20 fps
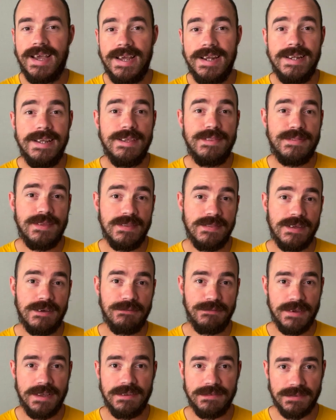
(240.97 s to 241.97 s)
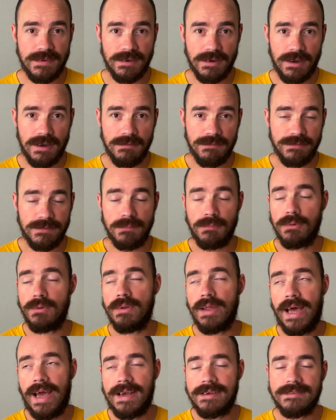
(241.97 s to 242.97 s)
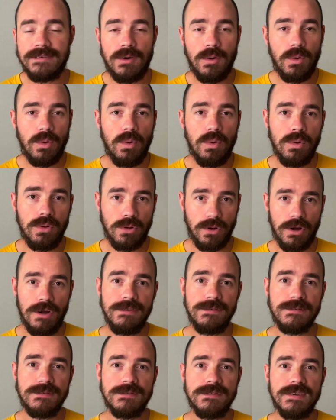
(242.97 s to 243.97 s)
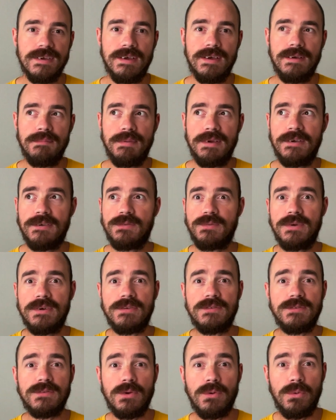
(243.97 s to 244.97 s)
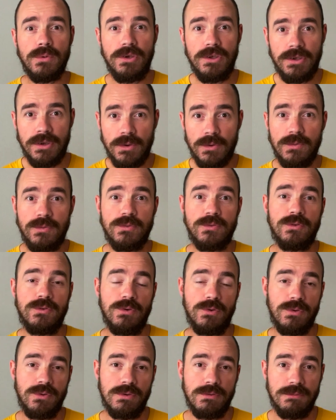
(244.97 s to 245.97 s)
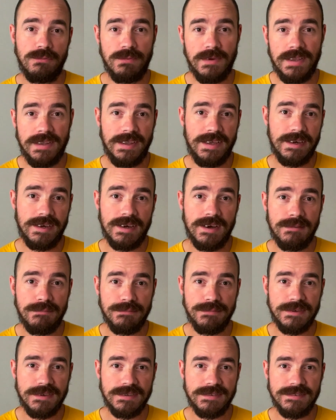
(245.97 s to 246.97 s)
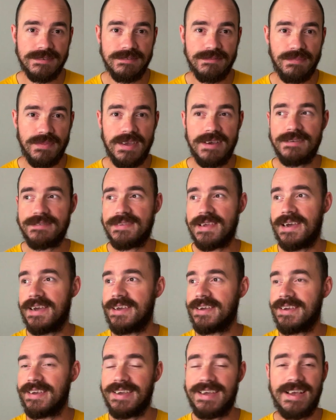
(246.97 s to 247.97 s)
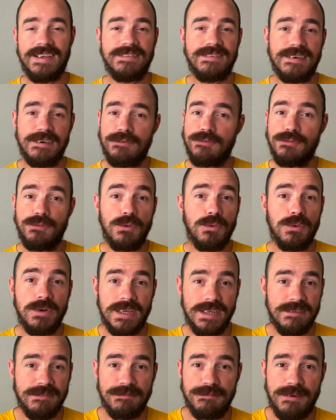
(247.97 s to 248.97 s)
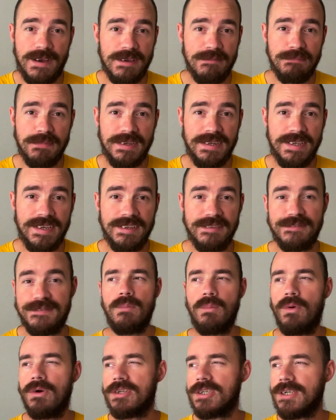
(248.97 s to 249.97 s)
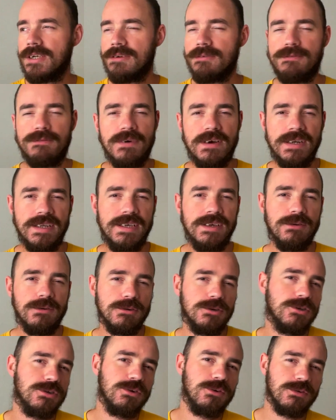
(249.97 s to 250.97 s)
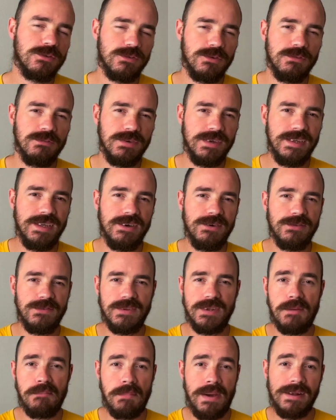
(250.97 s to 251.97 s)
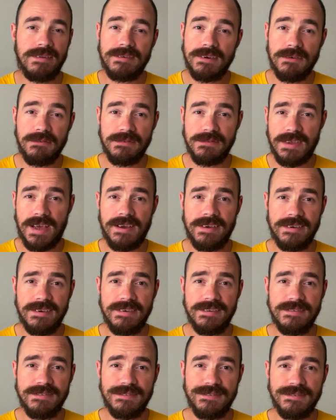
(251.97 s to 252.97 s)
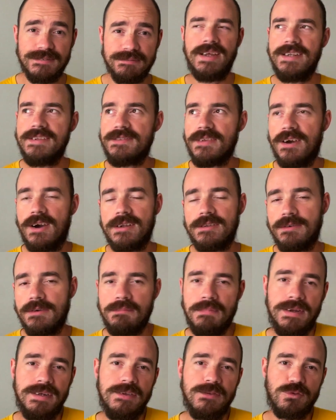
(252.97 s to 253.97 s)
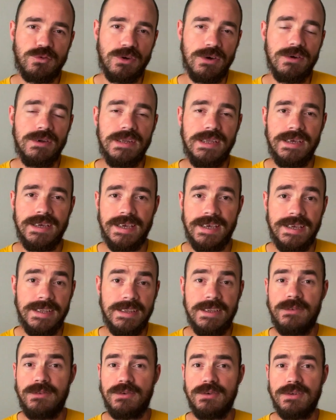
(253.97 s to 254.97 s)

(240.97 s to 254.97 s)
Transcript: anything that feels uncomfortable at all costs because we are so used to feeling comfort. Things like getting food in 5 minutes, watching funny or short form videos in a matter of seconds. And it's hard for many struggling English